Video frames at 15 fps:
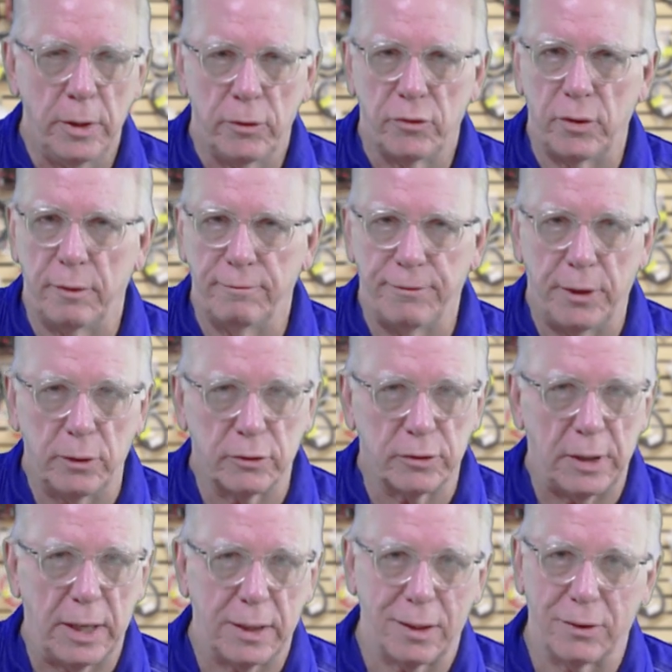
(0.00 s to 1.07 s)
some folks
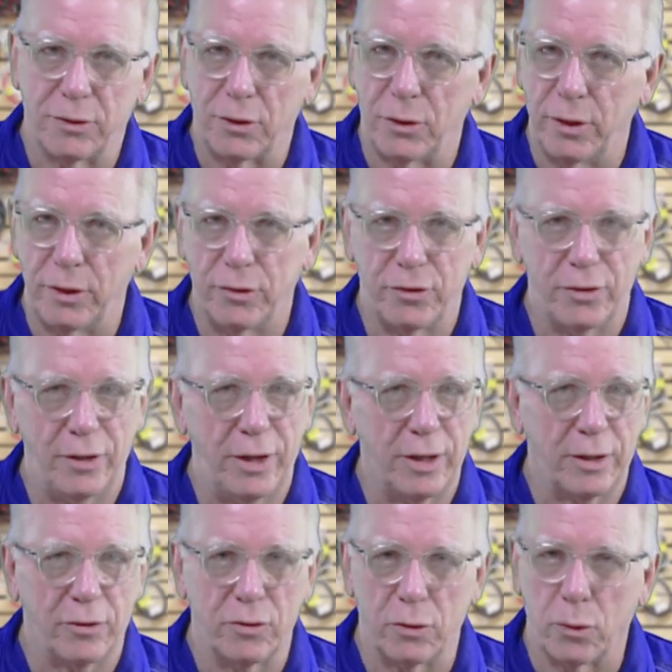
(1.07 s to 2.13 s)
like a
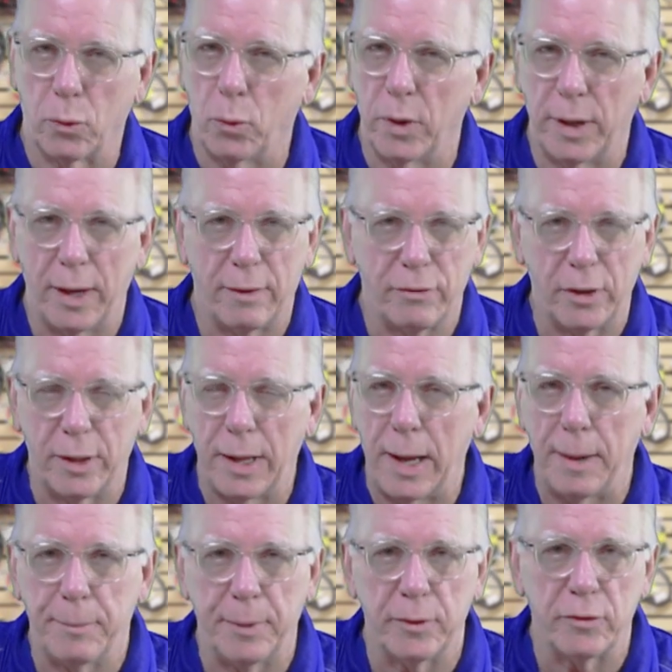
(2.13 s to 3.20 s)
36 or whatever it
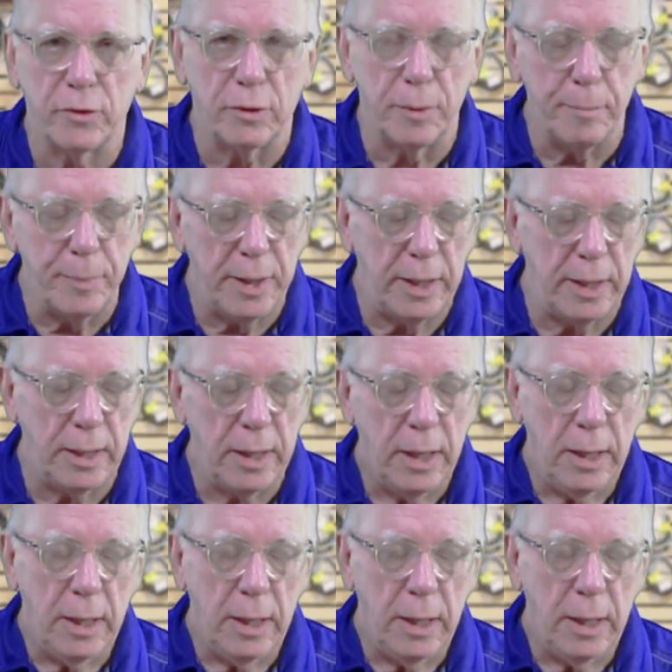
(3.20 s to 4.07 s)
happens to be.